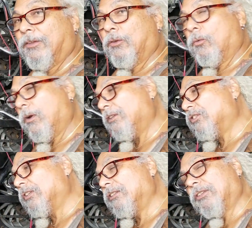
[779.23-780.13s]

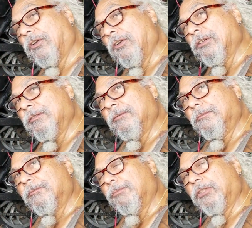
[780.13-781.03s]
which in turn
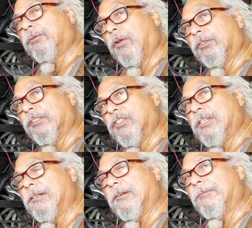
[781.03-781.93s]
puts voltage
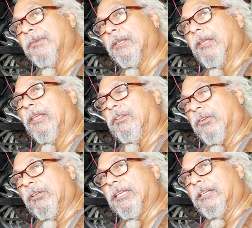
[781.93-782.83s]
here. You
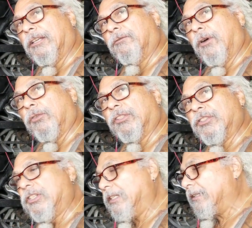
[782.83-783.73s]
don't get a good
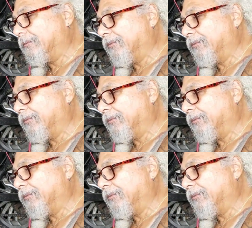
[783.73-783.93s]
voltage here,